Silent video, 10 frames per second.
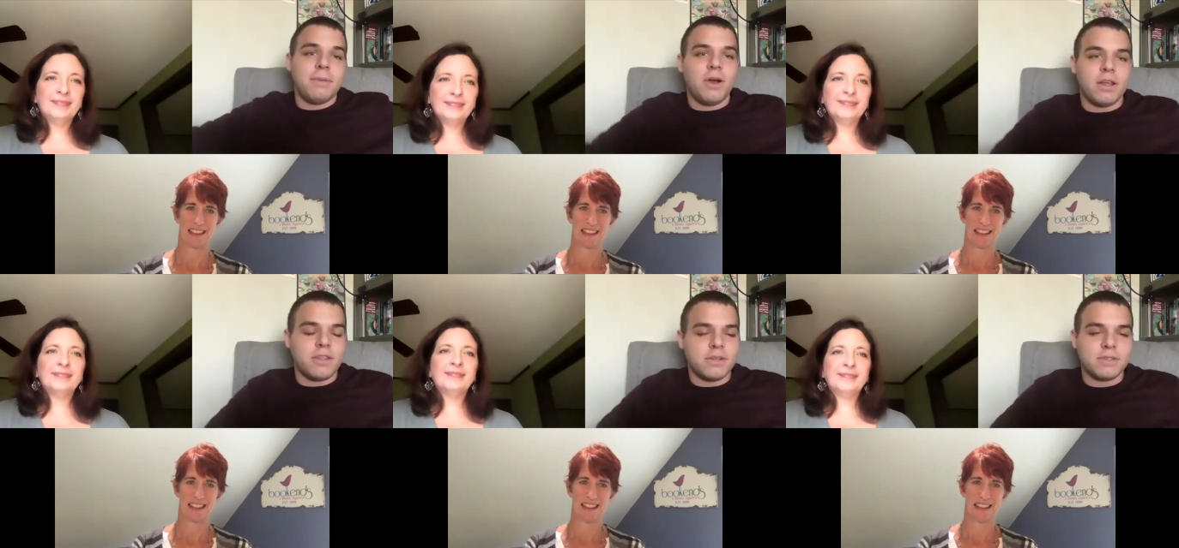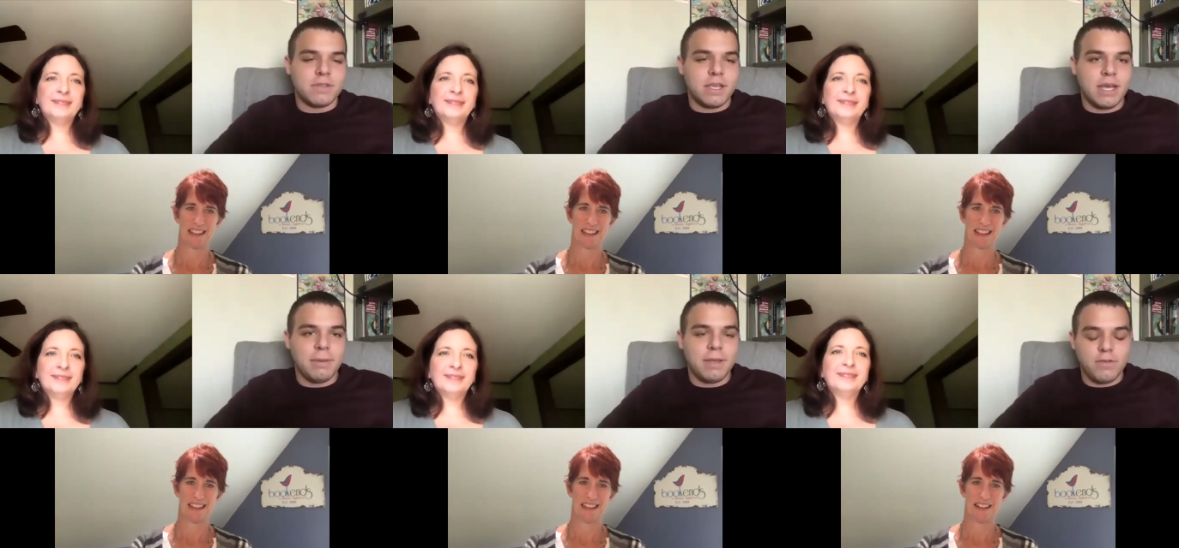Speaker 1: authors um,
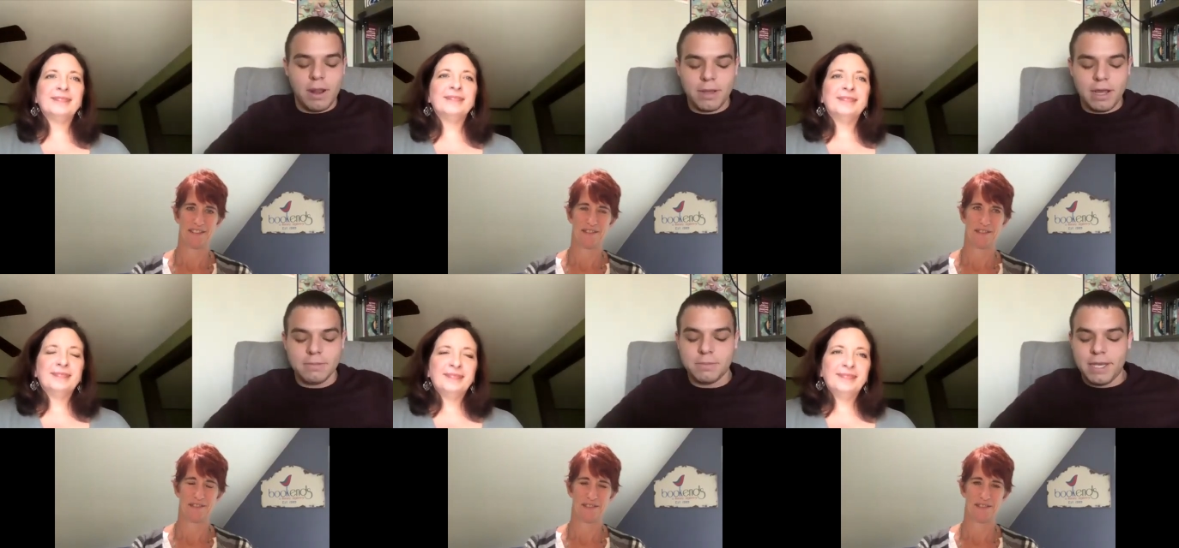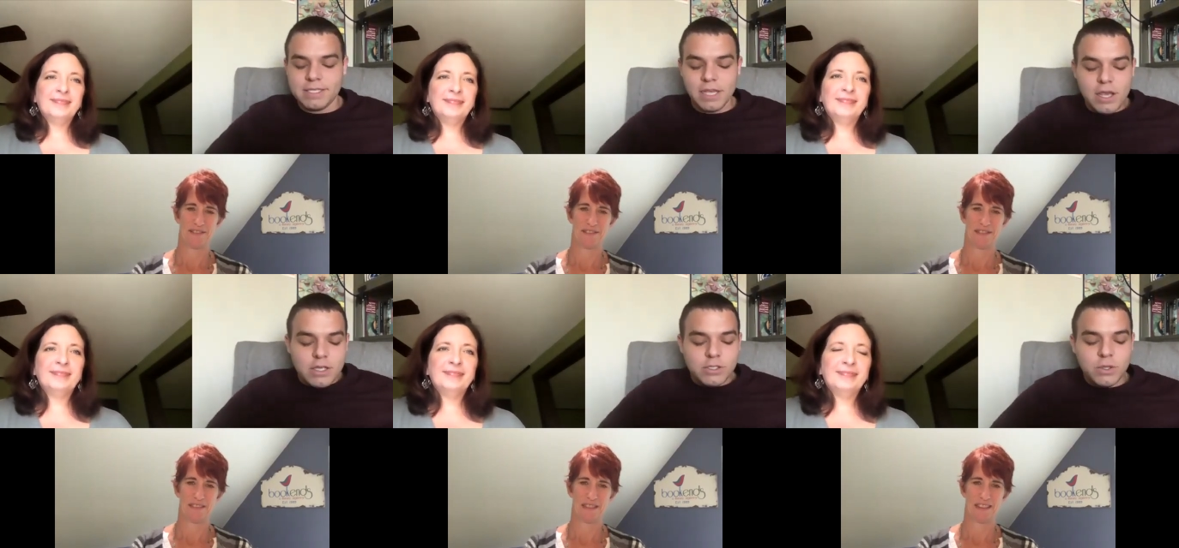in the rom-com space.
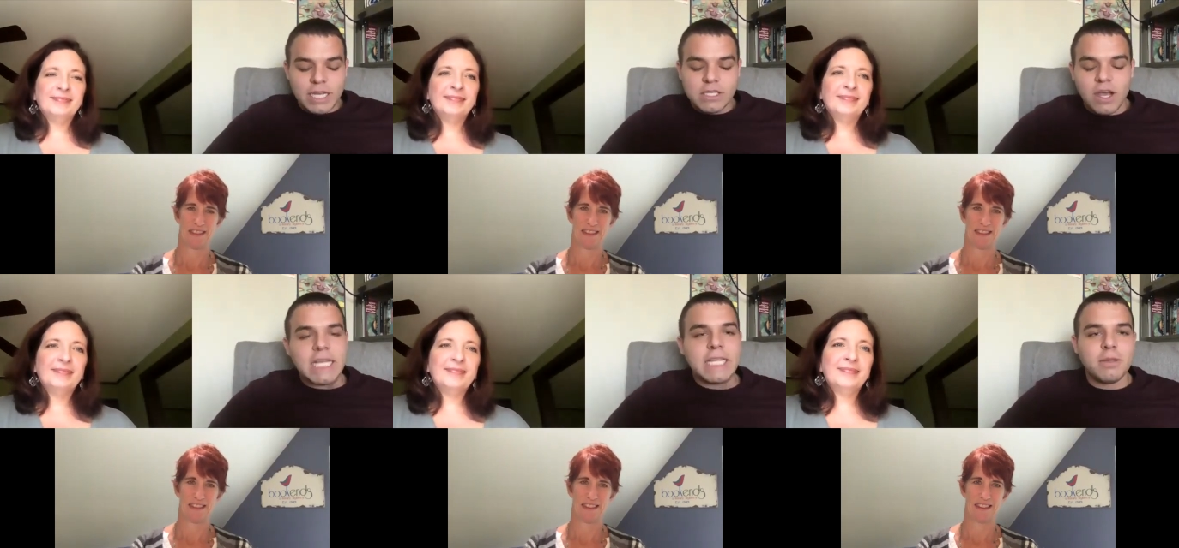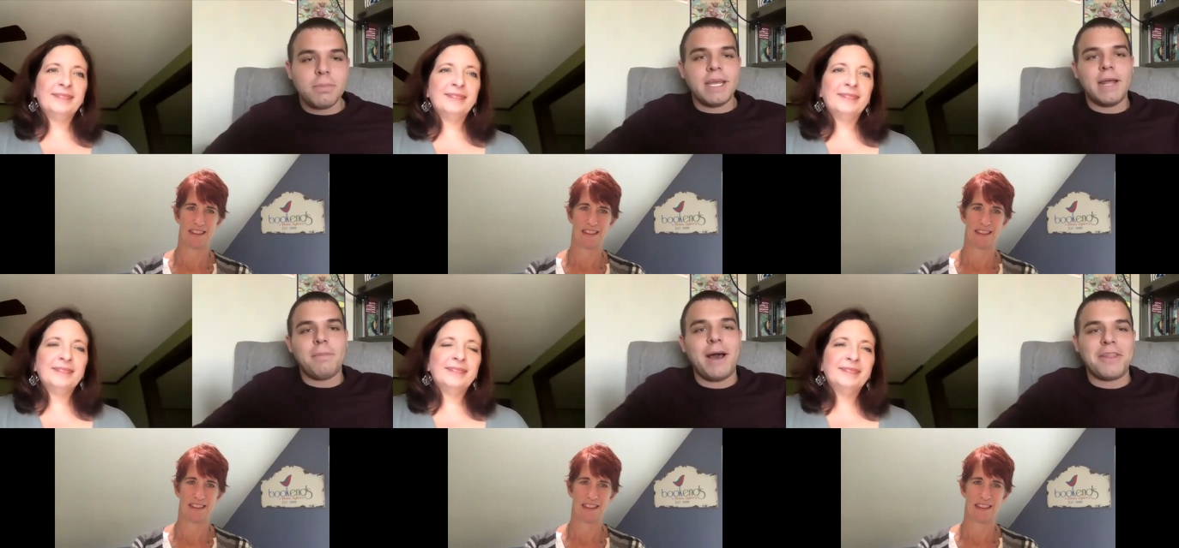So can you talk a little bit
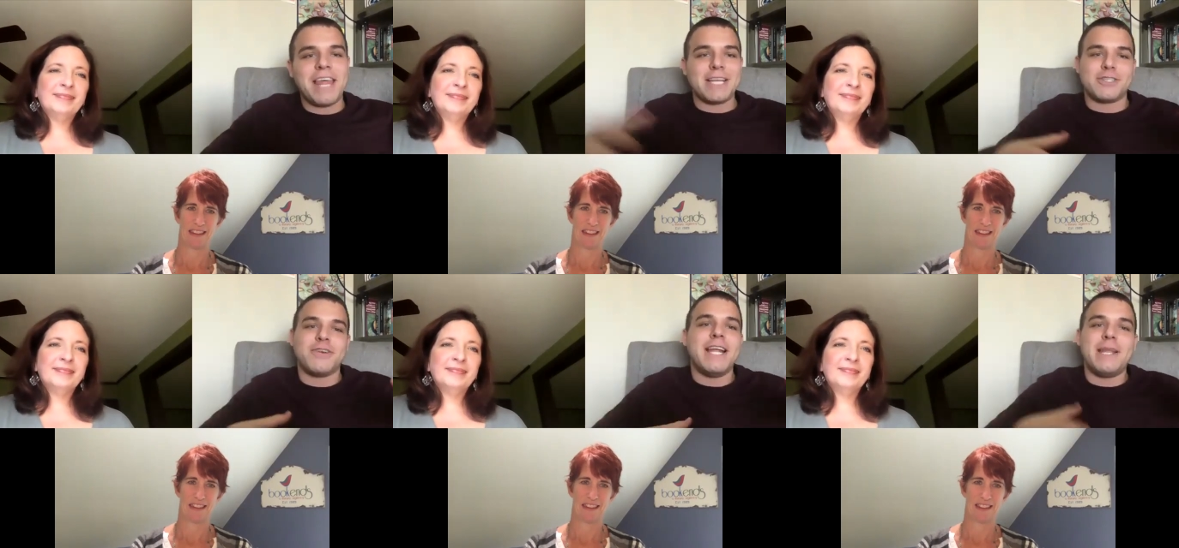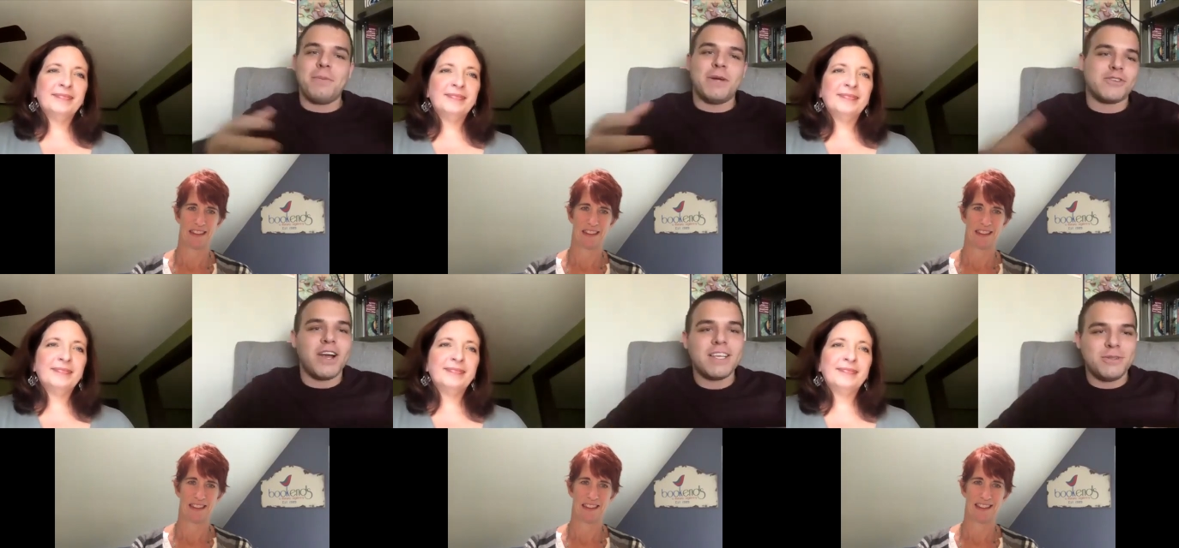about that trend and what
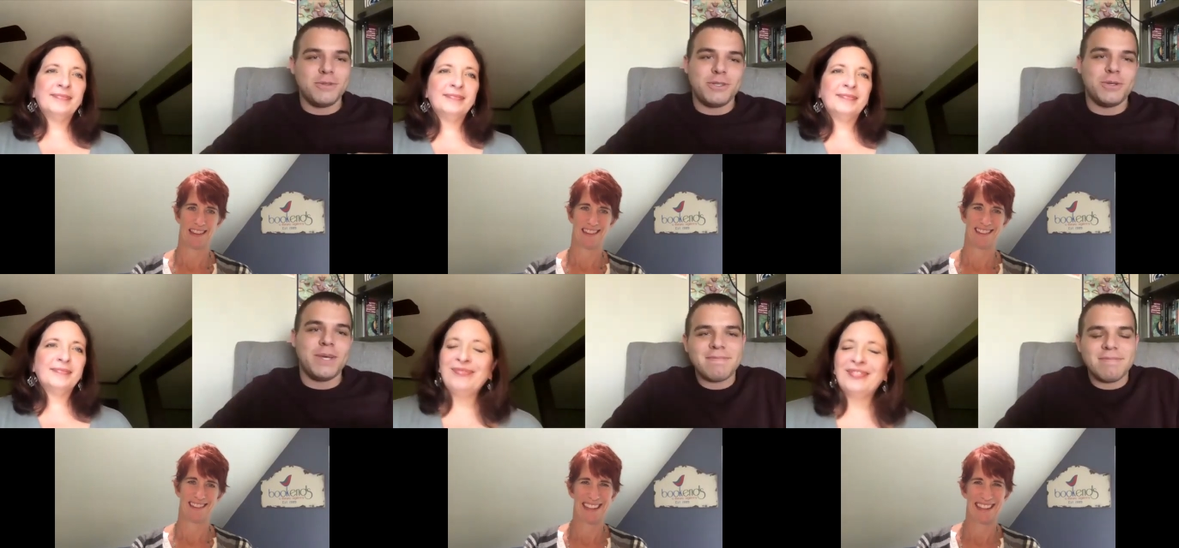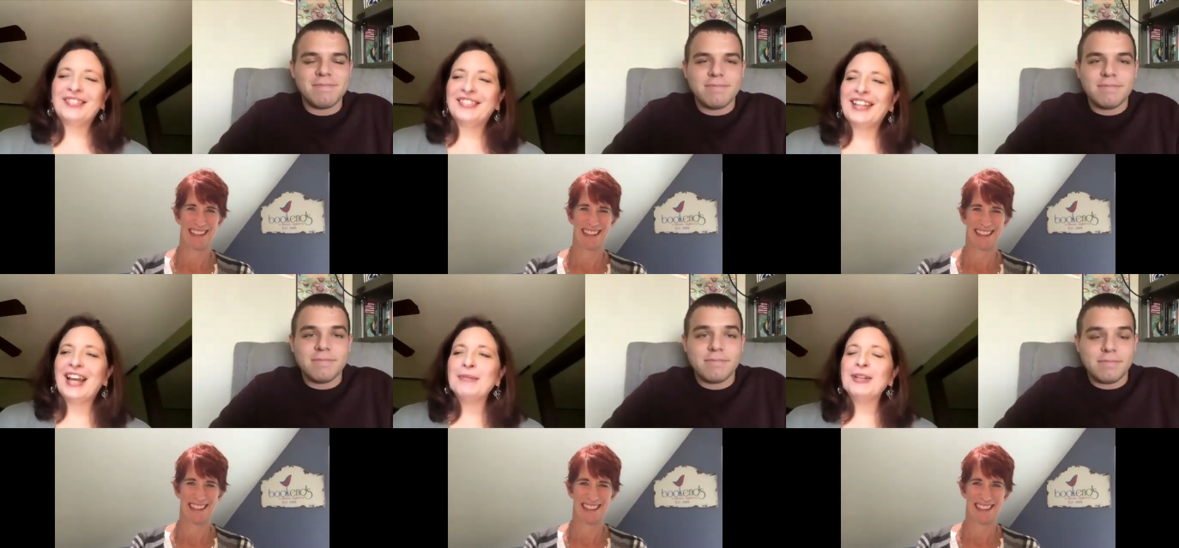draws you to it?
Speaker 2: I
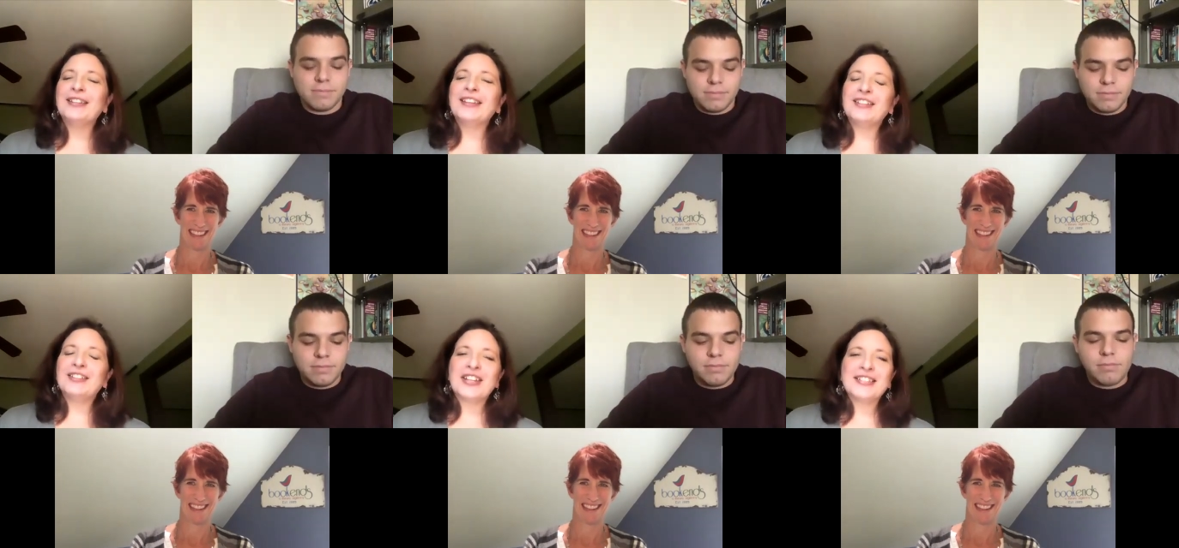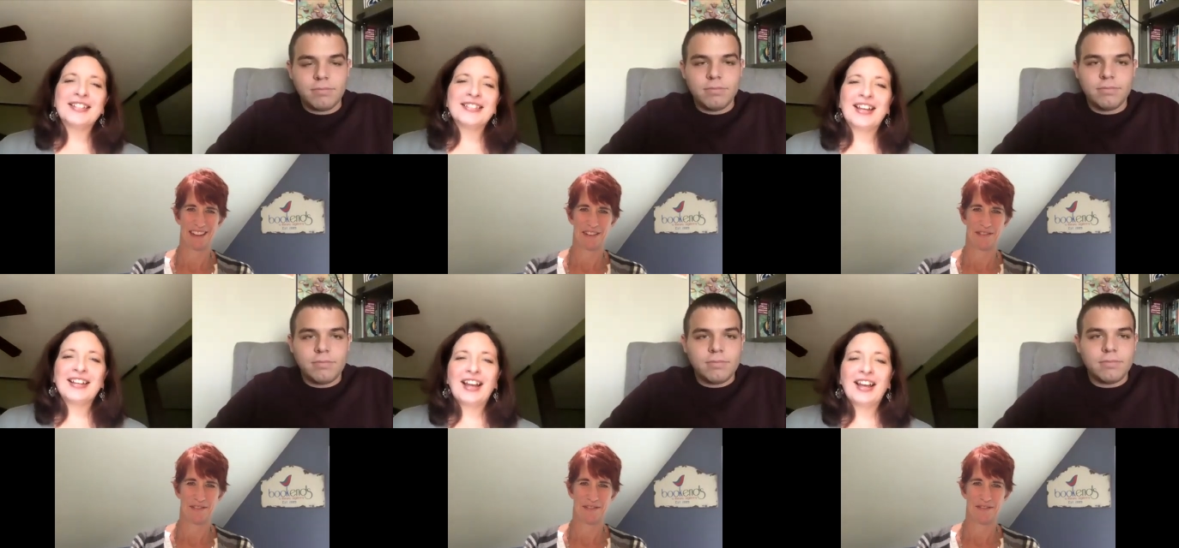mean, like Jessica said,
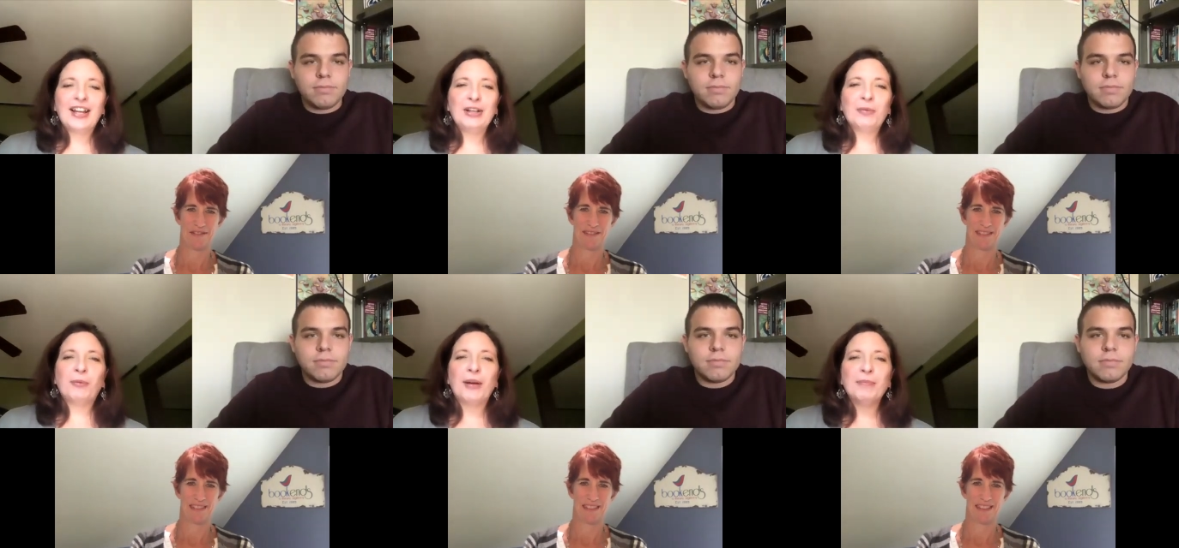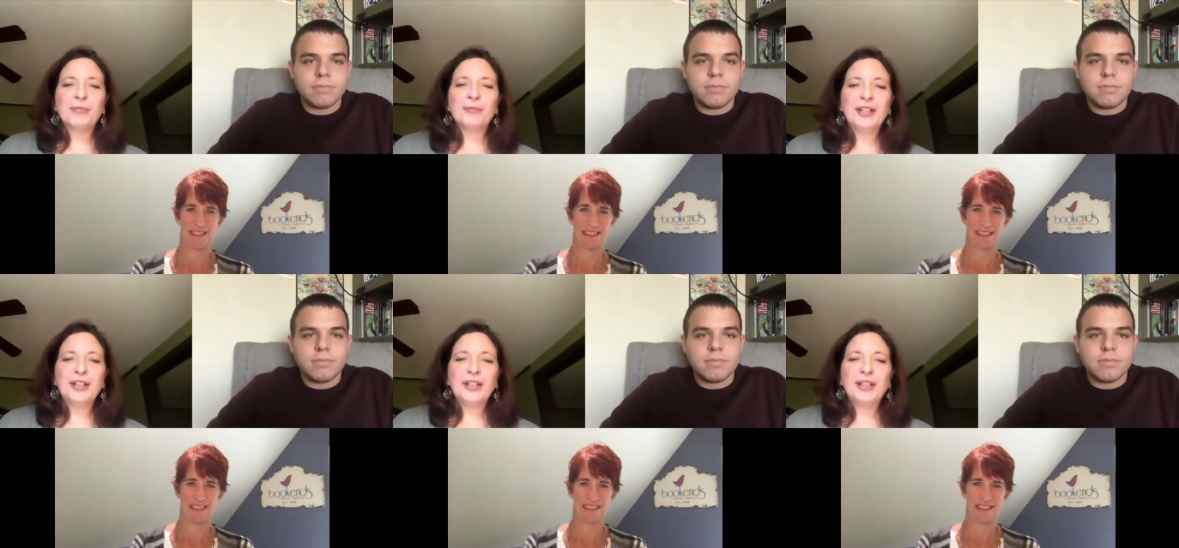I grew up reading